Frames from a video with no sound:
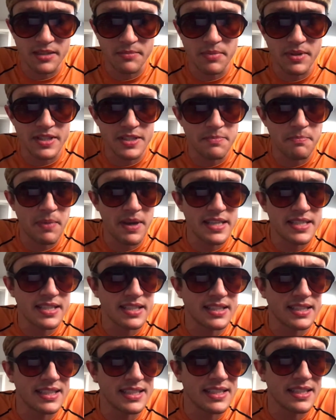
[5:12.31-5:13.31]
But it's
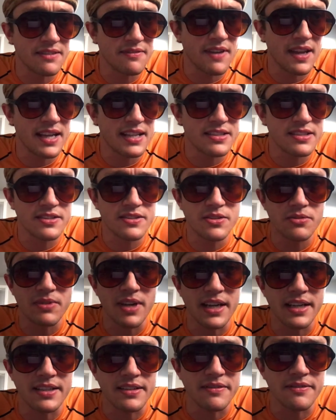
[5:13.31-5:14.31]
basically an advanced
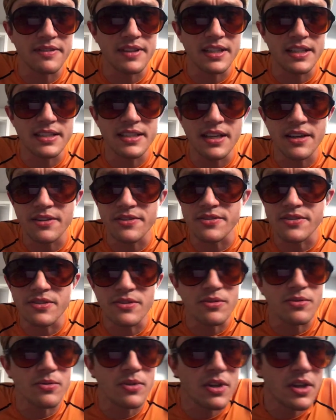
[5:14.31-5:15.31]
directive that tells
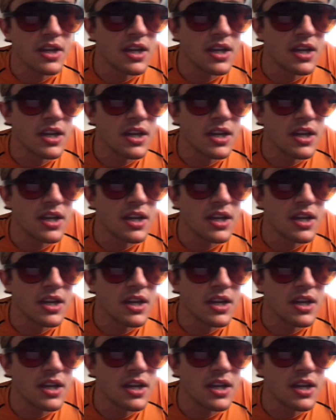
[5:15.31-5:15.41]
you